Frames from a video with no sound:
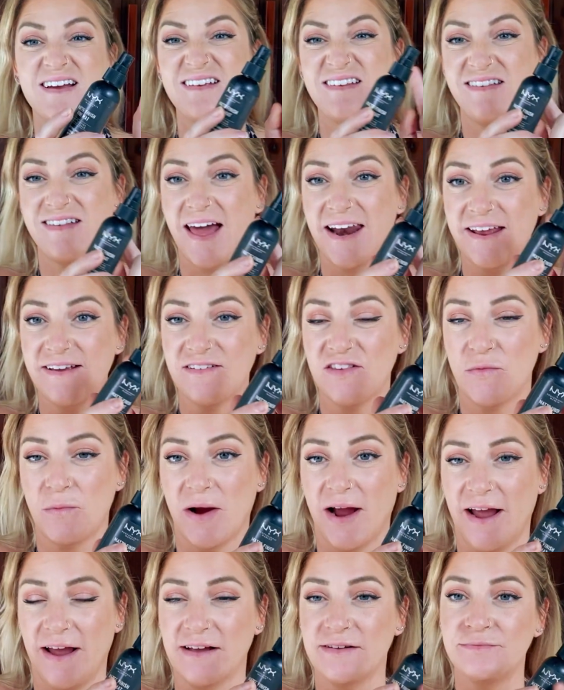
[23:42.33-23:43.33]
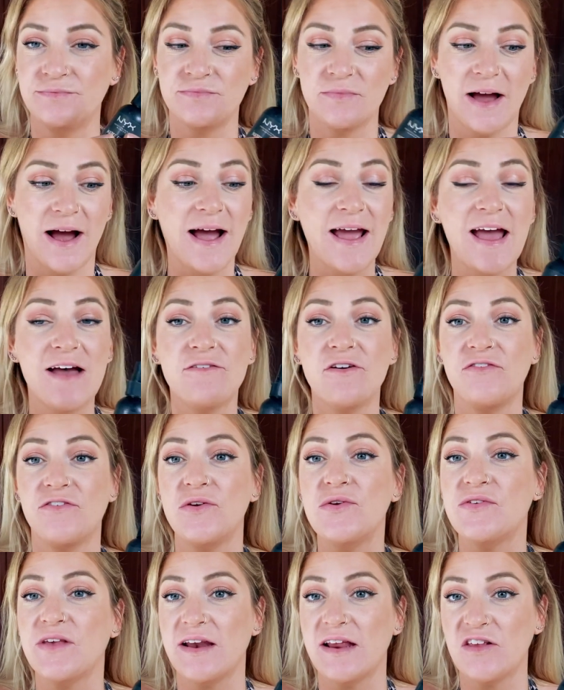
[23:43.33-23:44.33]
Setting spray. I have a few
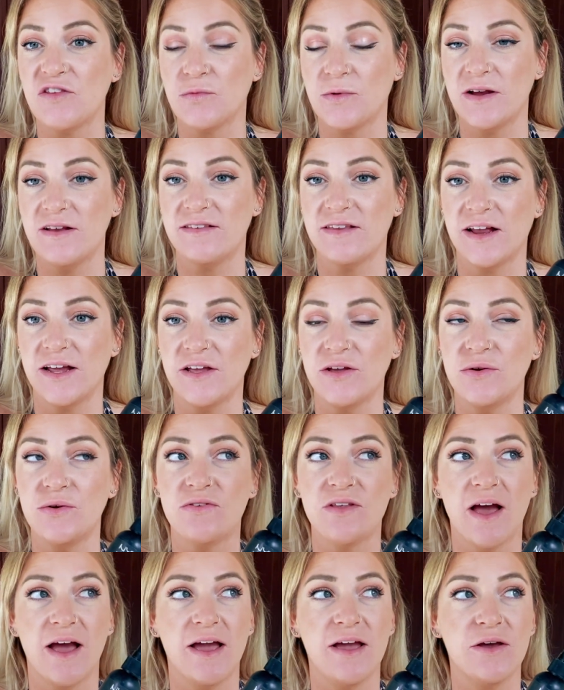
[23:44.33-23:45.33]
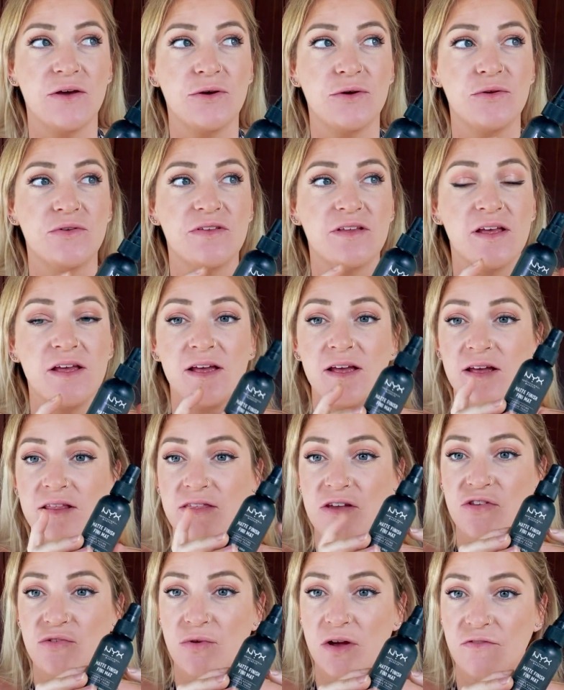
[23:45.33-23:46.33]
setting sprays that I use. I use
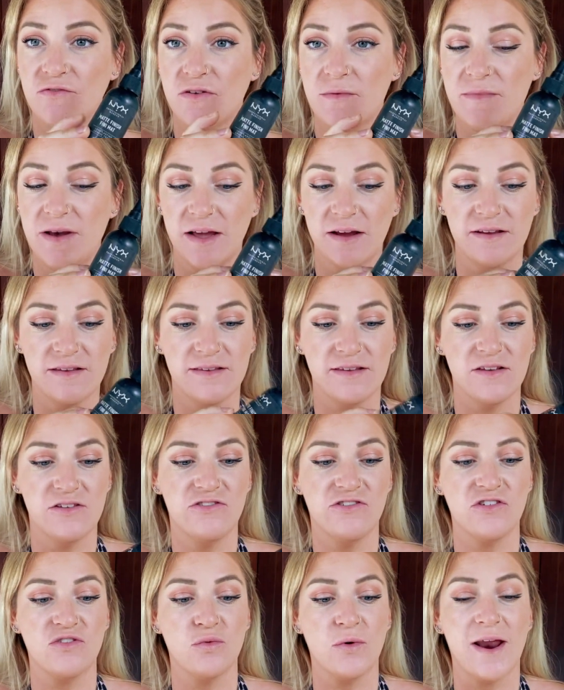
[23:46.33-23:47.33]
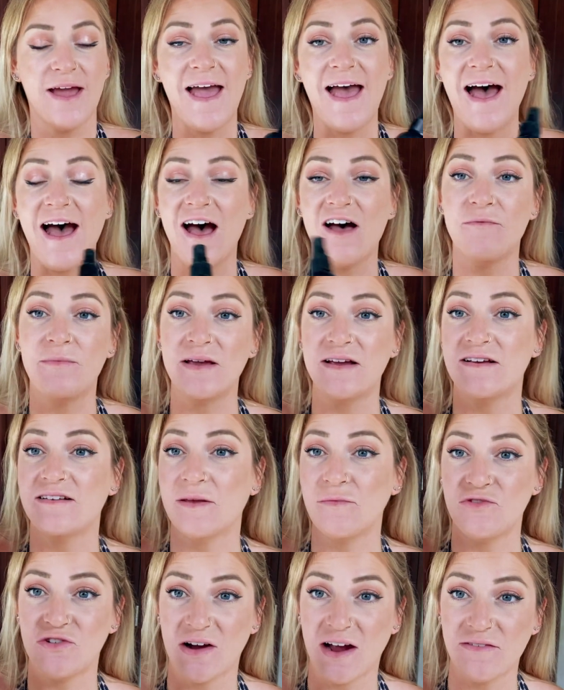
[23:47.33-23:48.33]
this one from NYX, is just what I have because
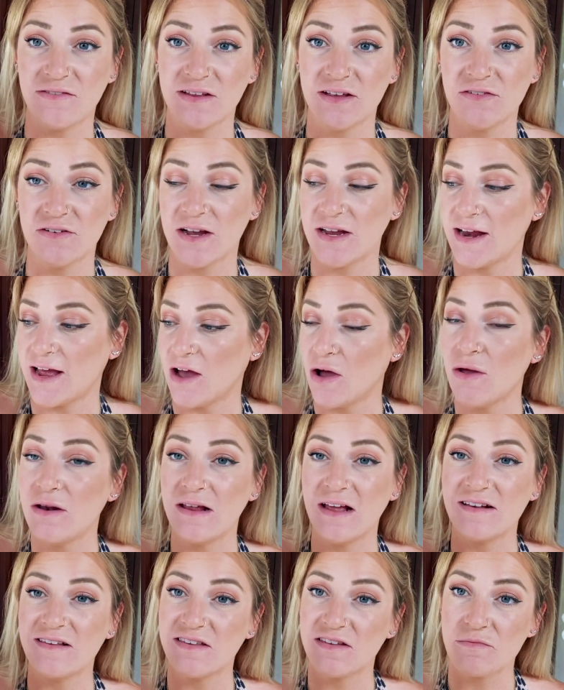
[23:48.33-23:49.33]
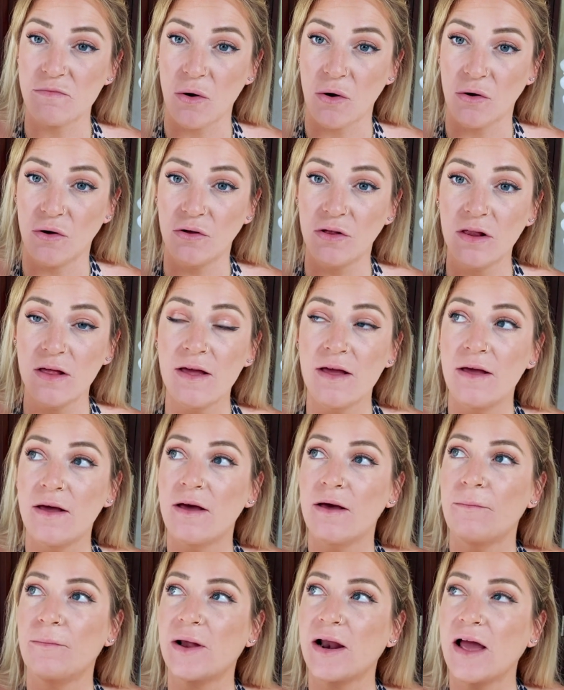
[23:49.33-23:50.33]
I'm traveling right now and it's small.
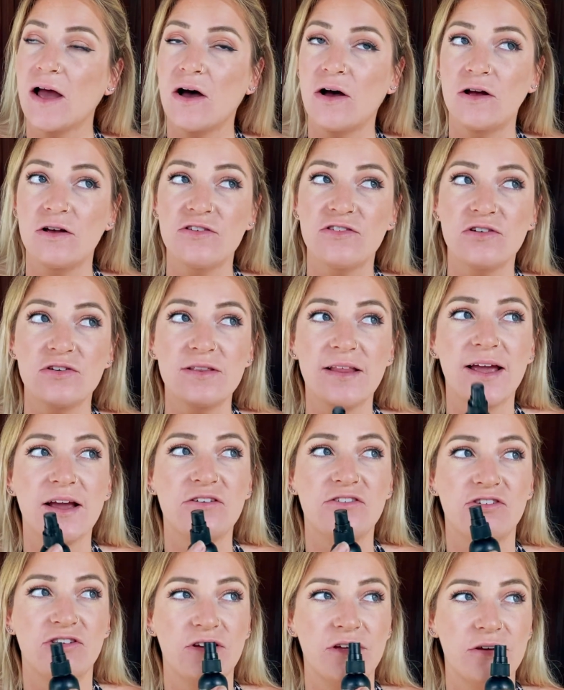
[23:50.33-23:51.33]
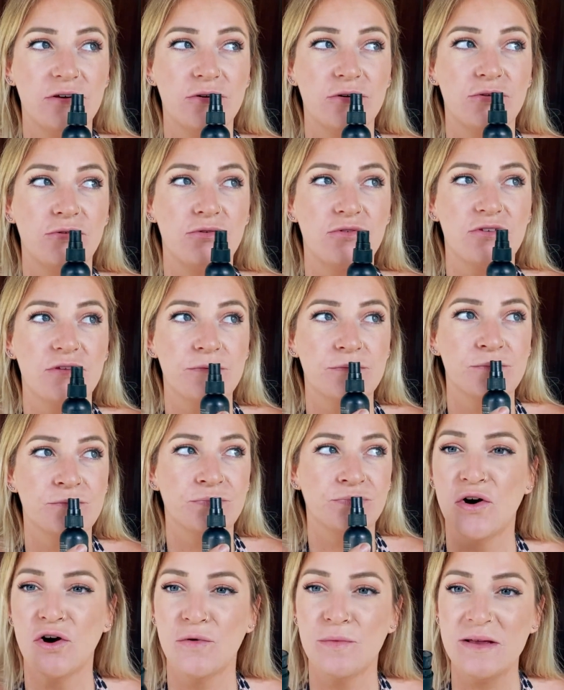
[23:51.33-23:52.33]
But I also like to use
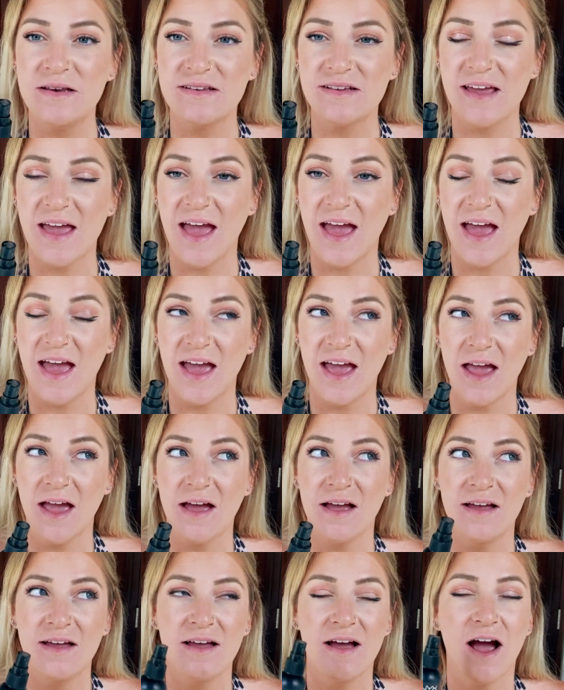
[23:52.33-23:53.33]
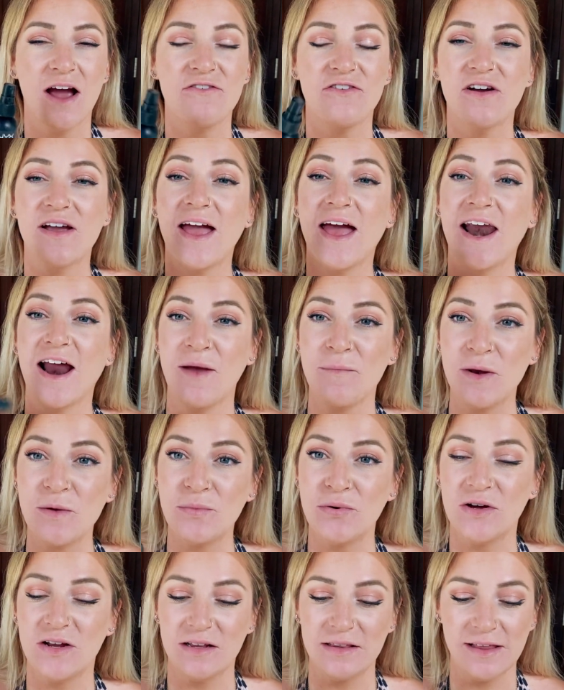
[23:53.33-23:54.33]
Urban Decay. I forget, I'm gonna
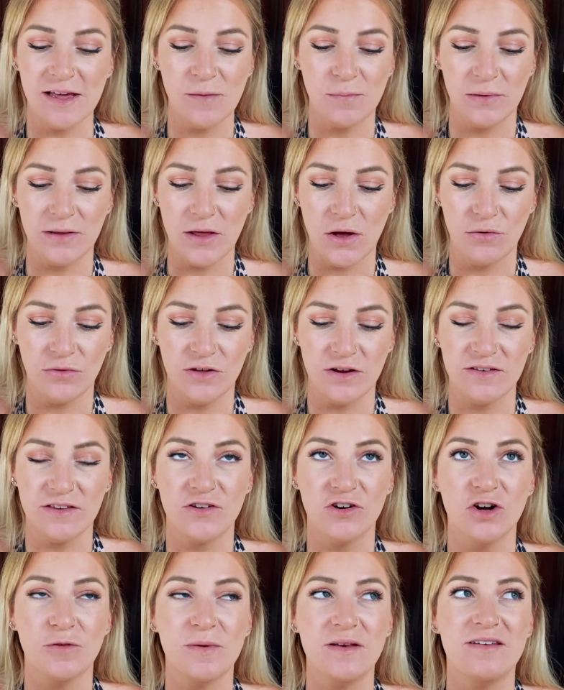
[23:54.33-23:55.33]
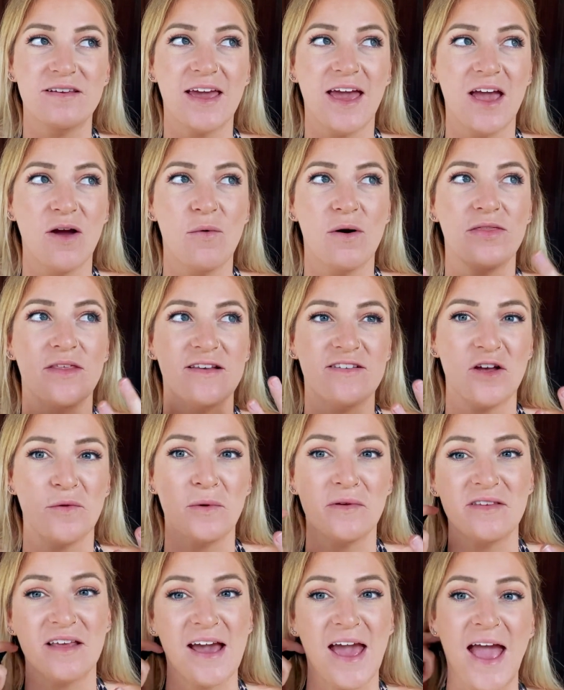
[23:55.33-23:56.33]
put a link below. There's an Urban Decay one that's
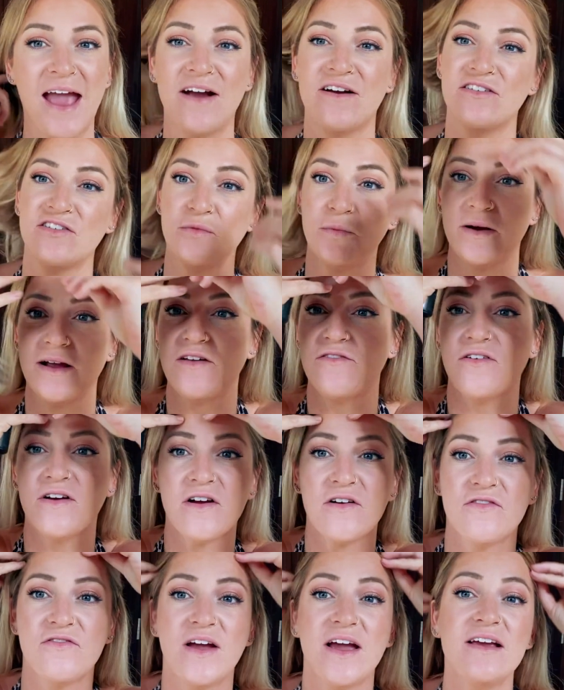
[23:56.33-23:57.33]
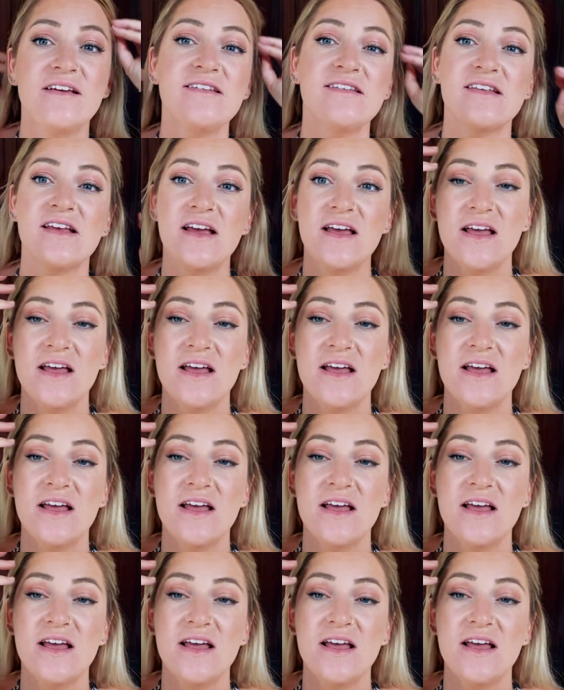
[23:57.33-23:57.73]
almost like hairspray for your face.